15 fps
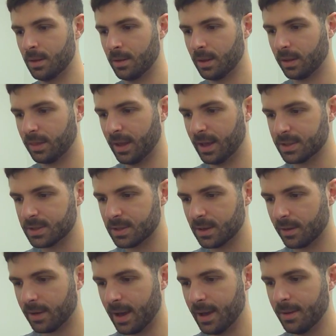Like this,
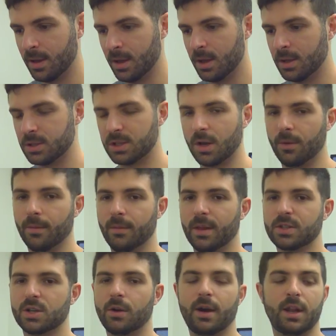okay? So
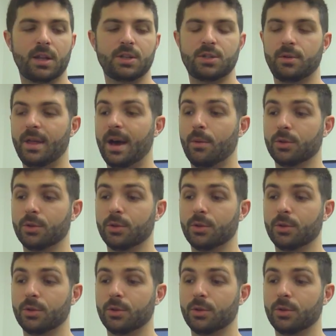let's go ahead and do that.